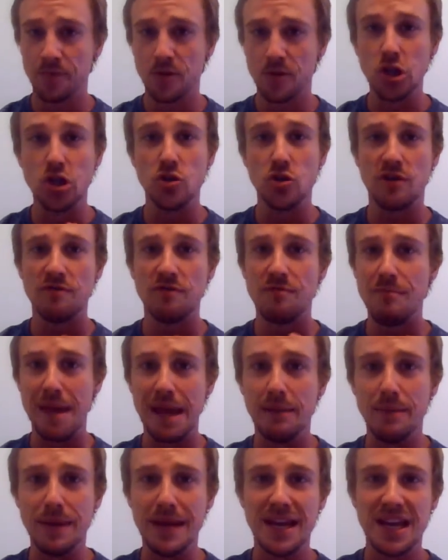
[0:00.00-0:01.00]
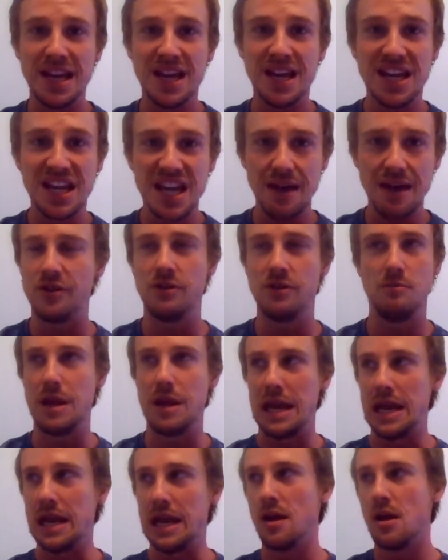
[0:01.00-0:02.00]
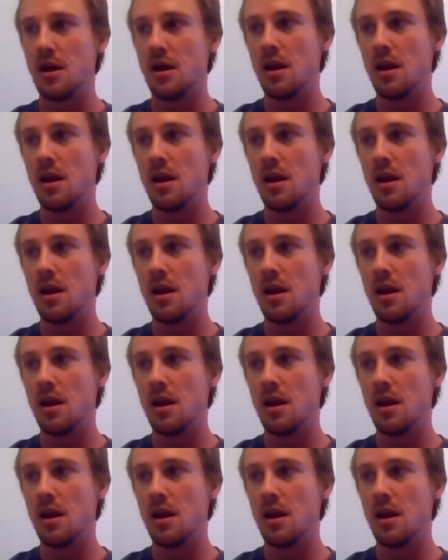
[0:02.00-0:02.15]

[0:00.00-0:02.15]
Could you have maybe given me,